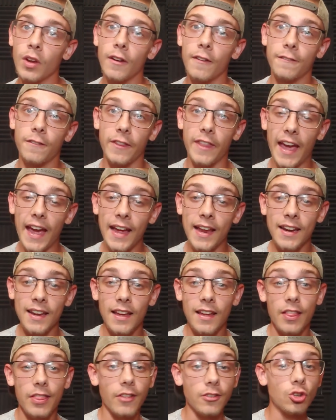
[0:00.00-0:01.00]
for that,
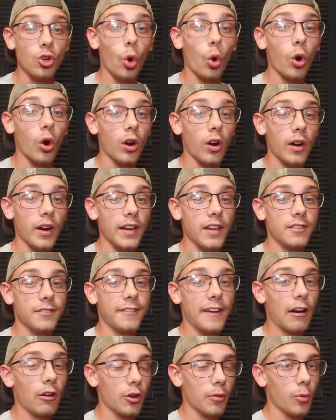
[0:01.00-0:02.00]
the door is
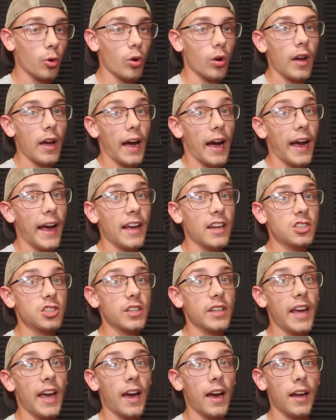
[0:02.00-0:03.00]
valuable. I
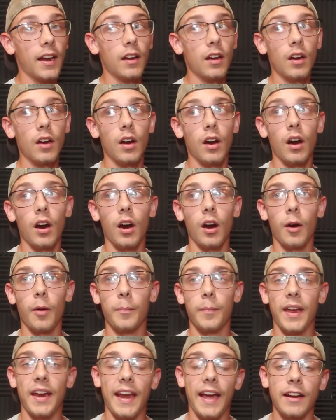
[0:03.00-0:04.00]
actually had
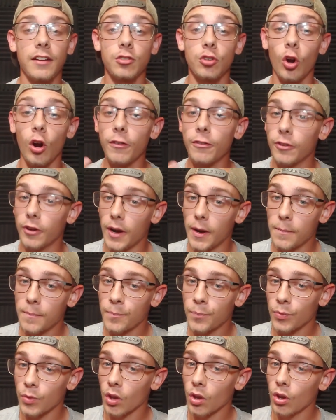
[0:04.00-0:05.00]
an ex-girlfriend
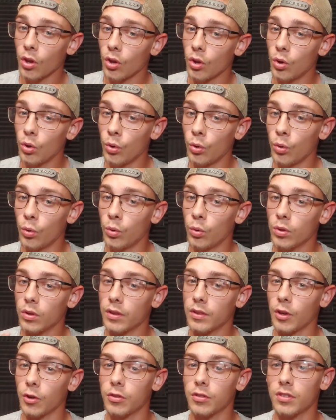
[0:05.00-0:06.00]
who,
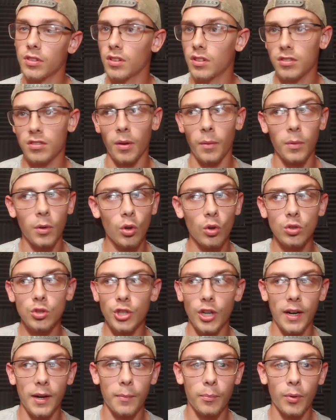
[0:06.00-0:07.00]
there's some dude
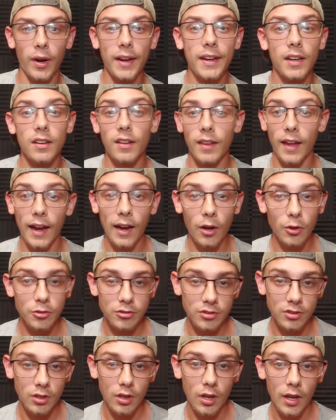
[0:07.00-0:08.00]
trying to break into the
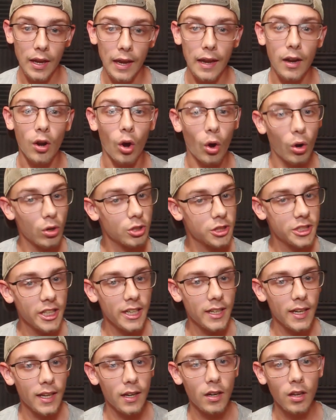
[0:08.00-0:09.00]
house, and all she
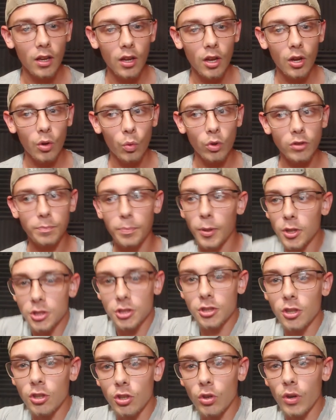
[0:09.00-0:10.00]
did was push
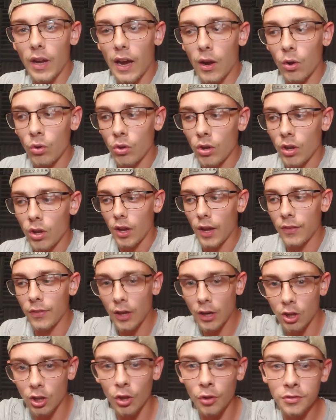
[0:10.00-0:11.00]
the dude out and
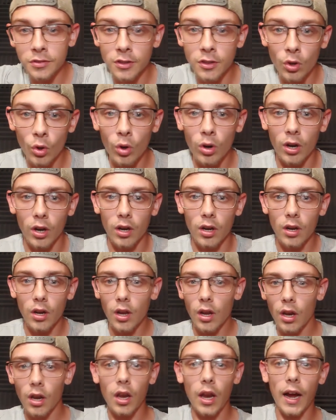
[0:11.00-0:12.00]
then close the door,
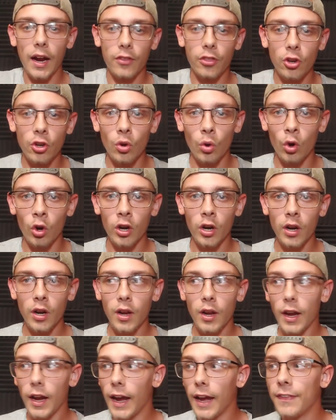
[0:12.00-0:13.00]
lock the door,
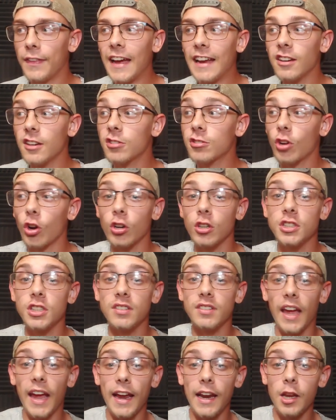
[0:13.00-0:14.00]
and that
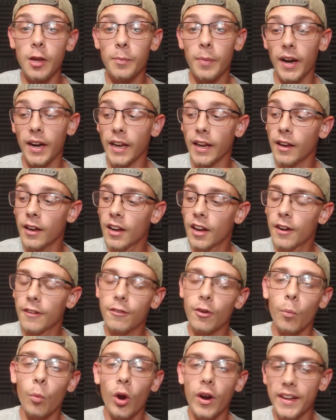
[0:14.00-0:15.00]
discourages anybody
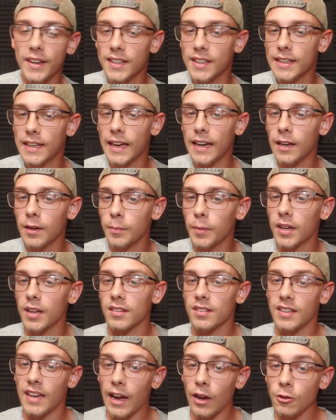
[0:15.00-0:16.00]
from wanting to get in
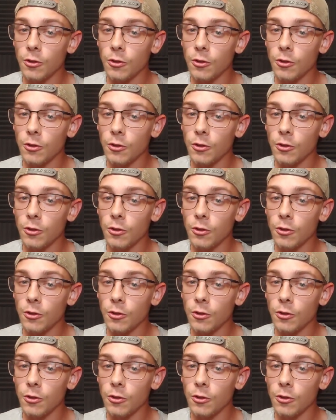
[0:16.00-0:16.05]
because now